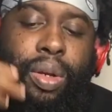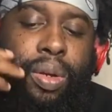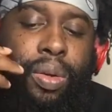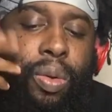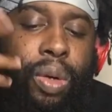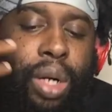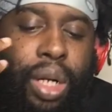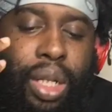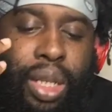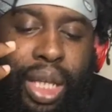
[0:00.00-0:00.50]

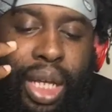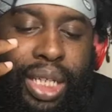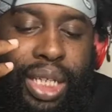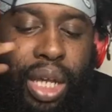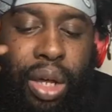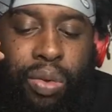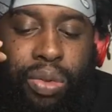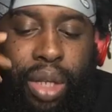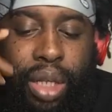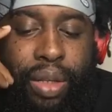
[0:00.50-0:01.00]
One of the things I
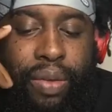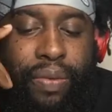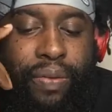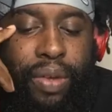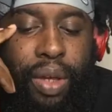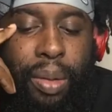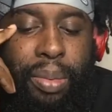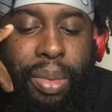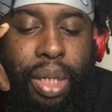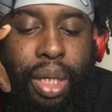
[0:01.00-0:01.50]
don't think the
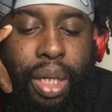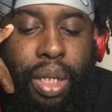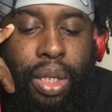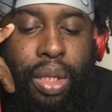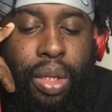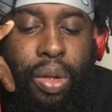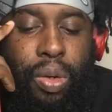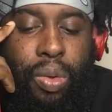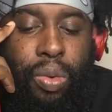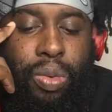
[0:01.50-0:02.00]
film did
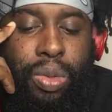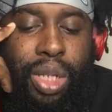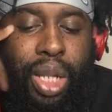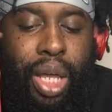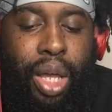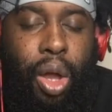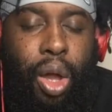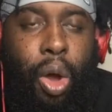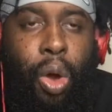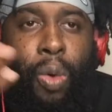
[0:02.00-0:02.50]
though was
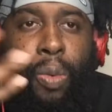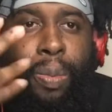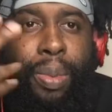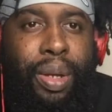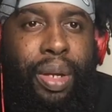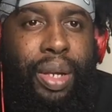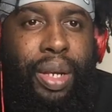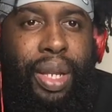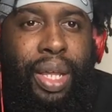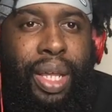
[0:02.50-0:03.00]
like
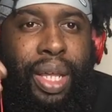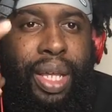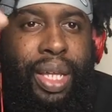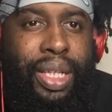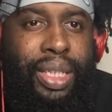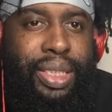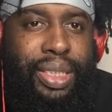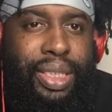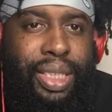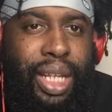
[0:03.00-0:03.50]
open
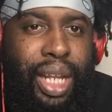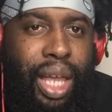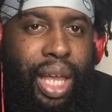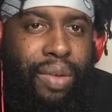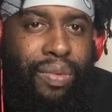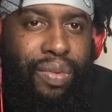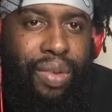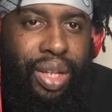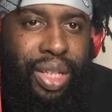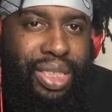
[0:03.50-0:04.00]
to like
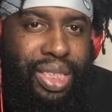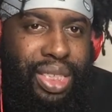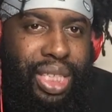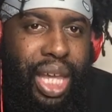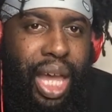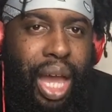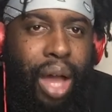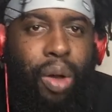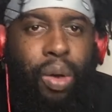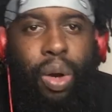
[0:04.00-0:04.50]
really see
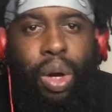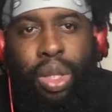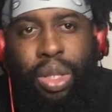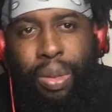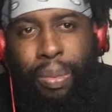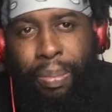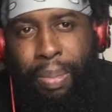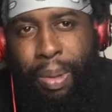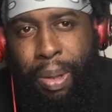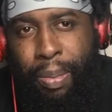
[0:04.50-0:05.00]
how other
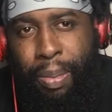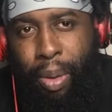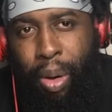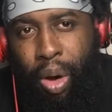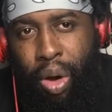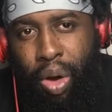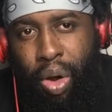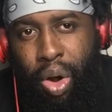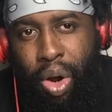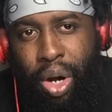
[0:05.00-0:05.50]

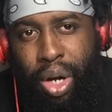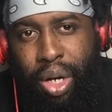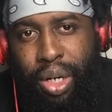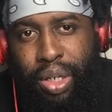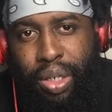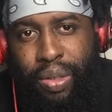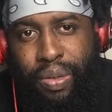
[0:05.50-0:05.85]
people are.